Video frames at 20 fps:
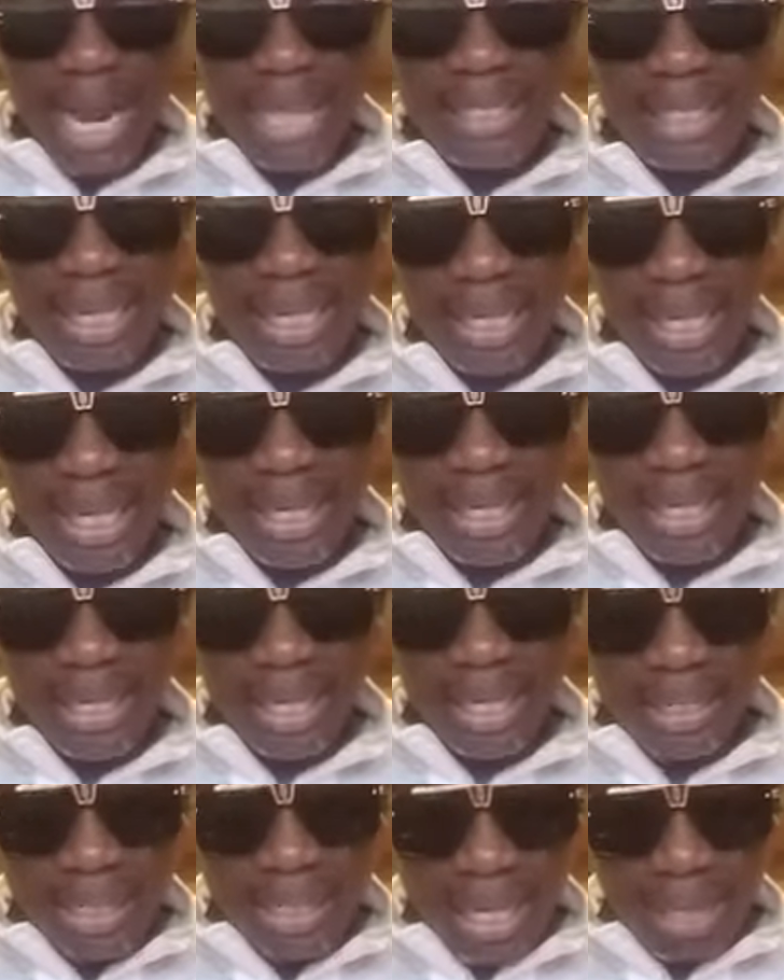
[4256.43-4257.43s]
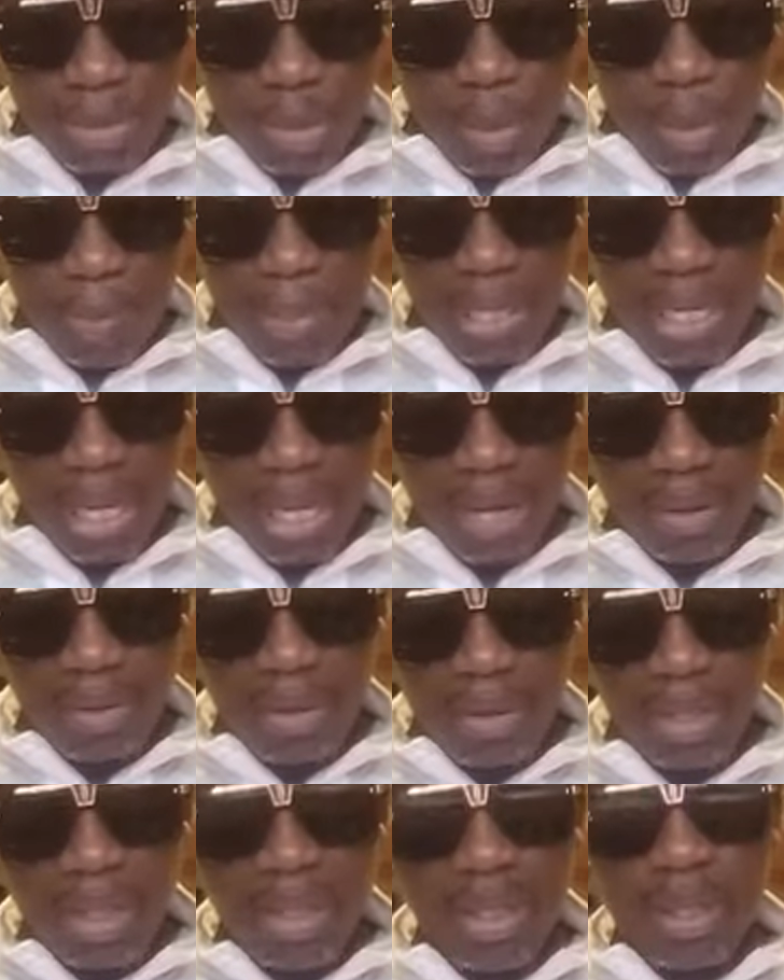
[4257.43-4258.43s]
it again it can open now
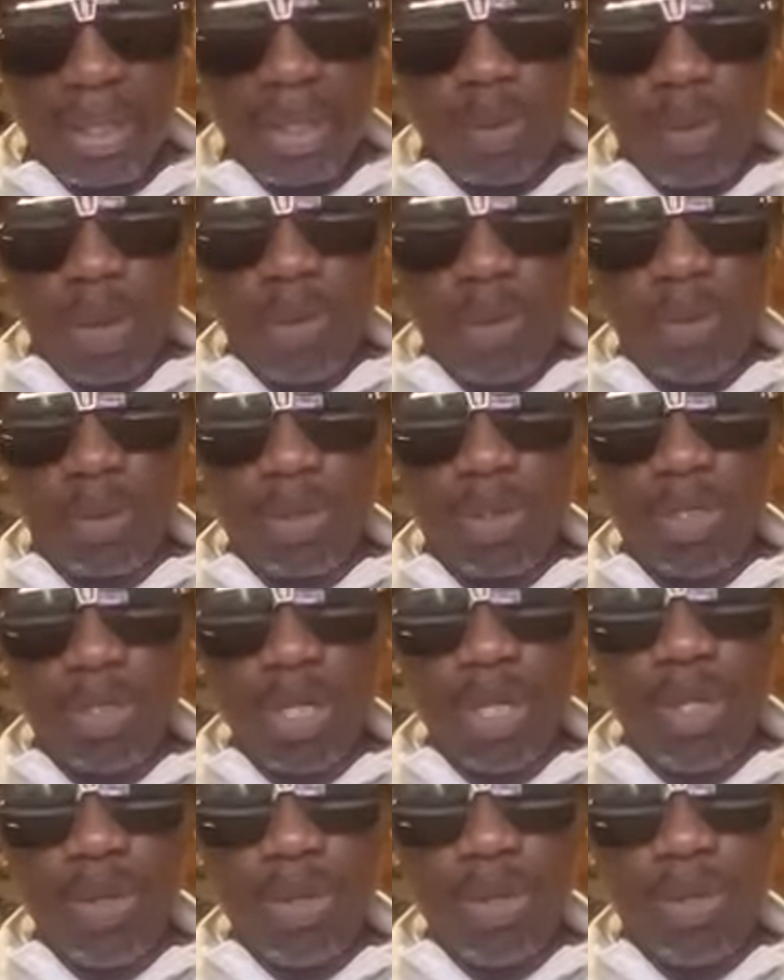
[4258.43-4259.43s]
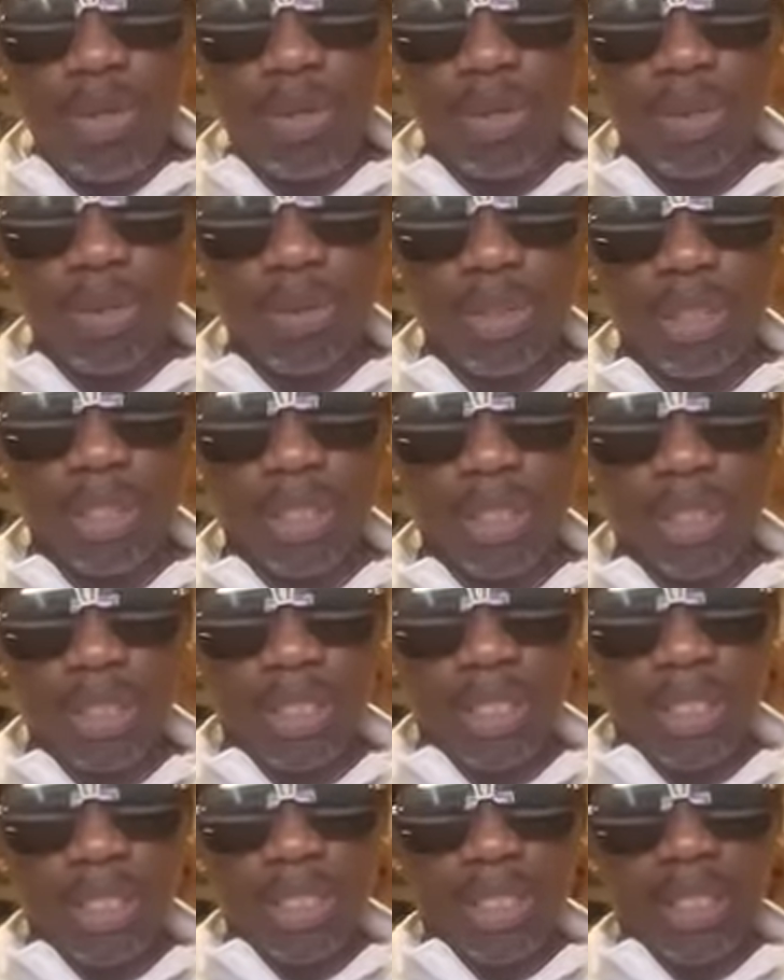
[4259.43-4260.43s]
we will see you
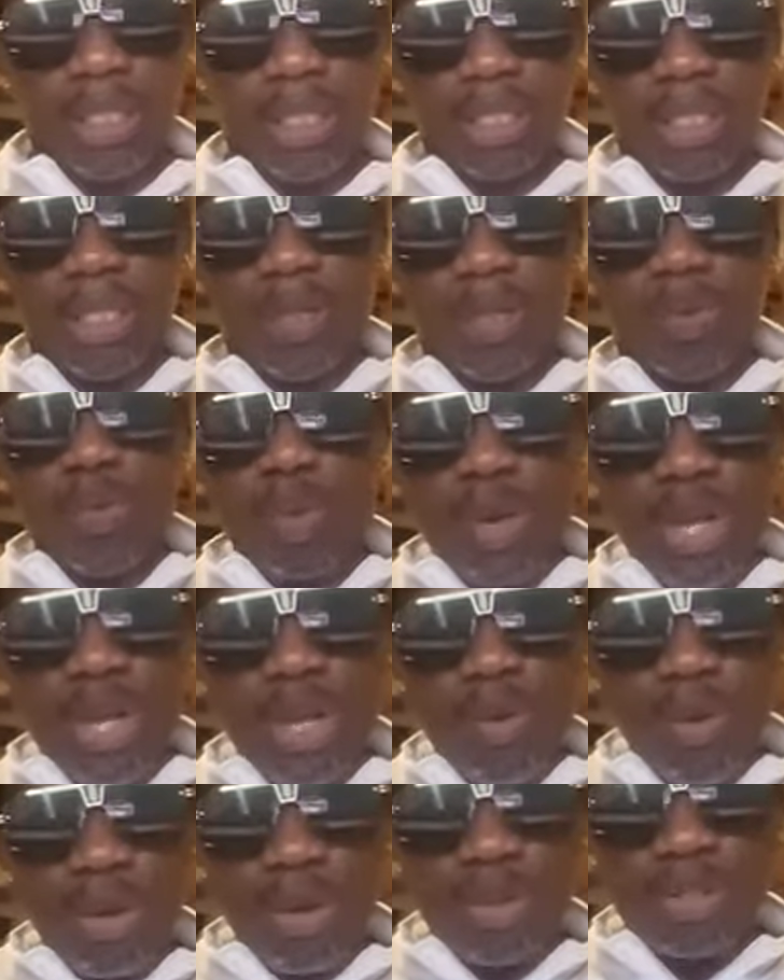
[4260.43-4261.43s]
we will